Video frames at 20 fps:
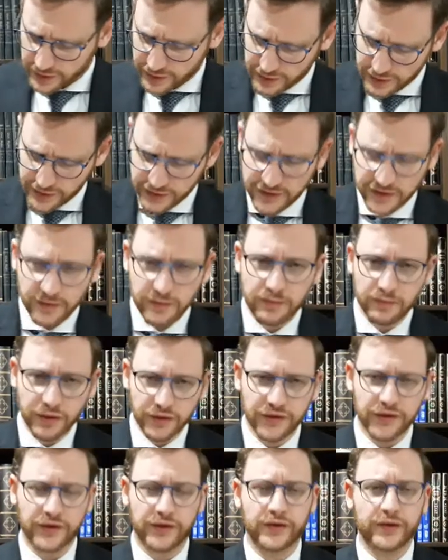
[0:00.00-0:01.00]
is
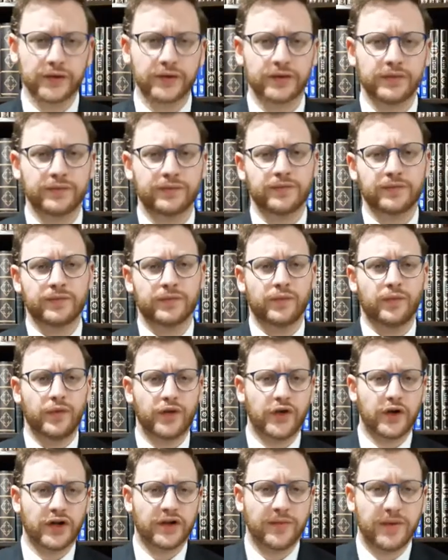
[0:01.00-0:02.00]
muter. We
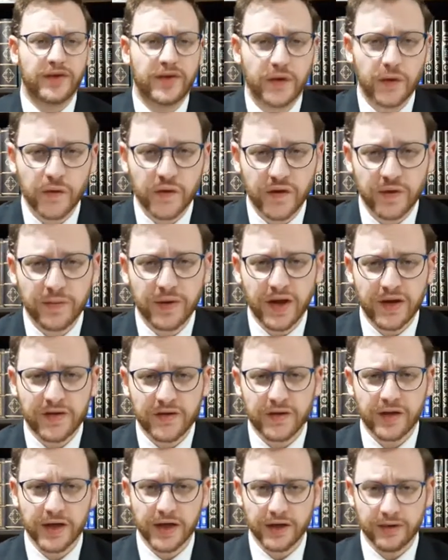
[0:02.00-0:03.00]
talked about the kusim
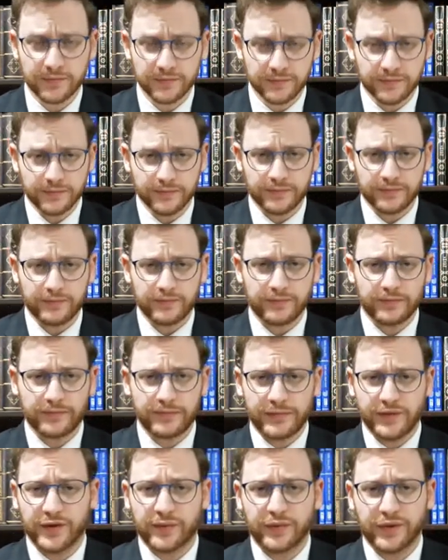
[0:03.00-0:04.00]
yesterday
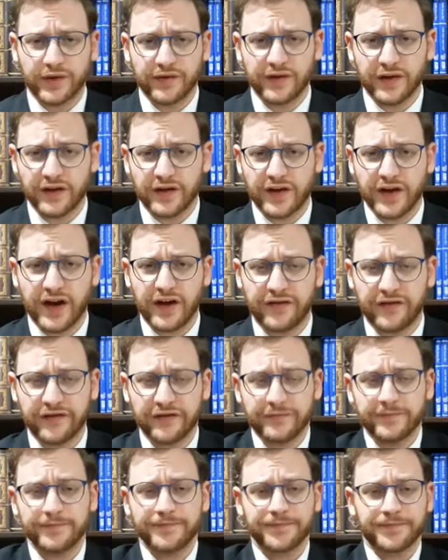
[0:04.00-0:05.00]
in the previous
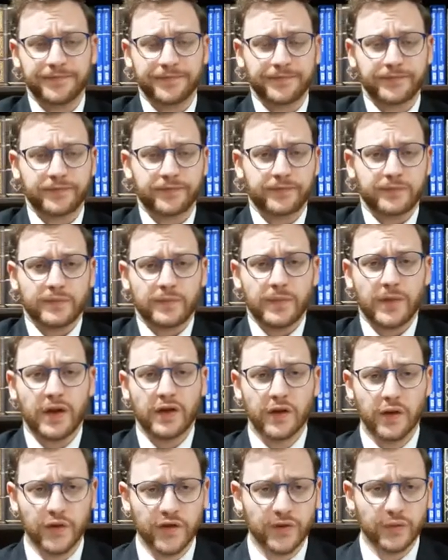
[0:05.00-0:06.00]
daf.
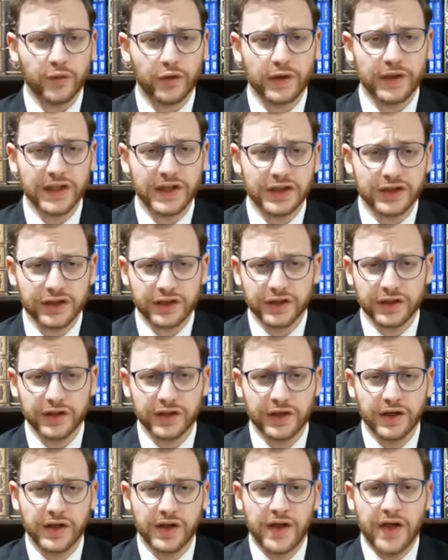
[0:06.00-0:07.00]
Kusim were a nation
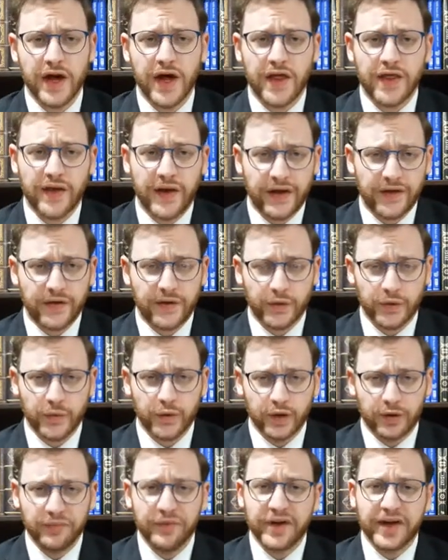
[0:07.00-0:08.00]
that
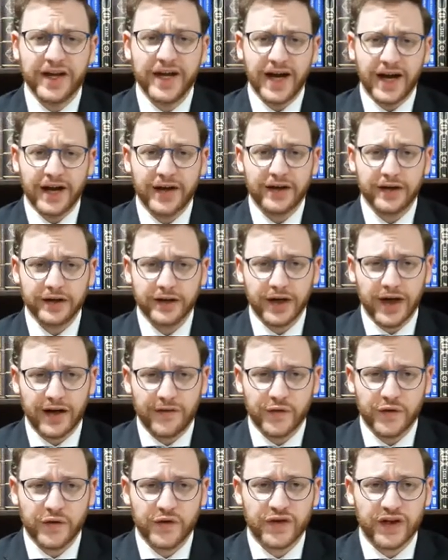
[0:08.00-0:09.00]
were megayer
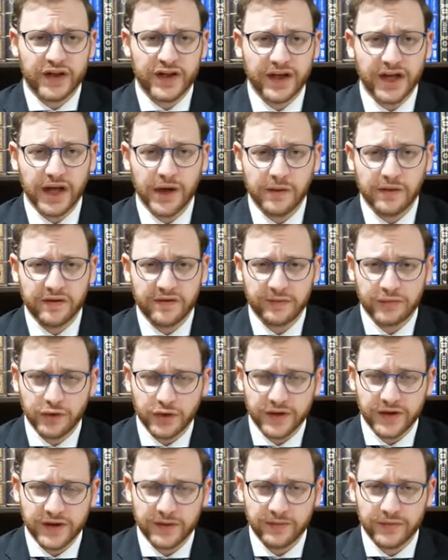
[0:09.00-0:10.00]
after Sancheiriv
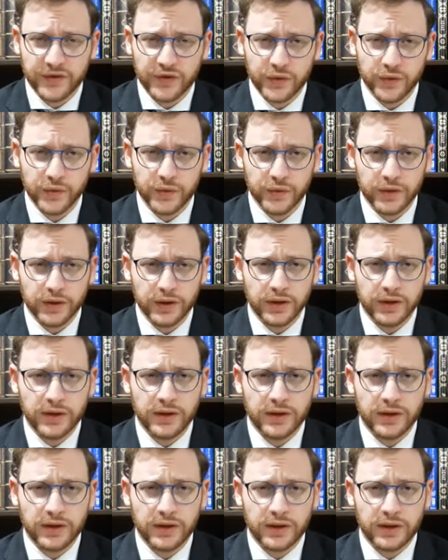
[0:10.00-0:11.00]
brought them to
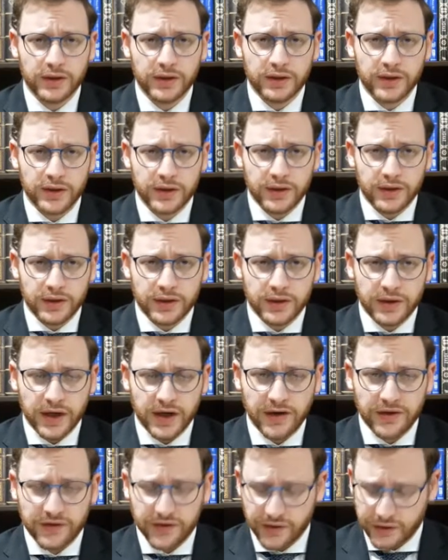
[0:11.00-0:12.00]

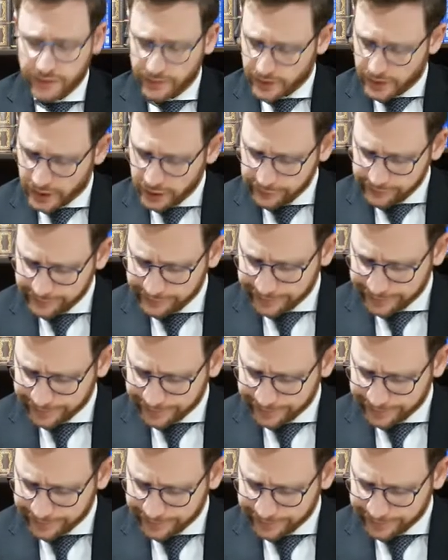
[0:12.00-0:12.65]
Eretz Yisrael.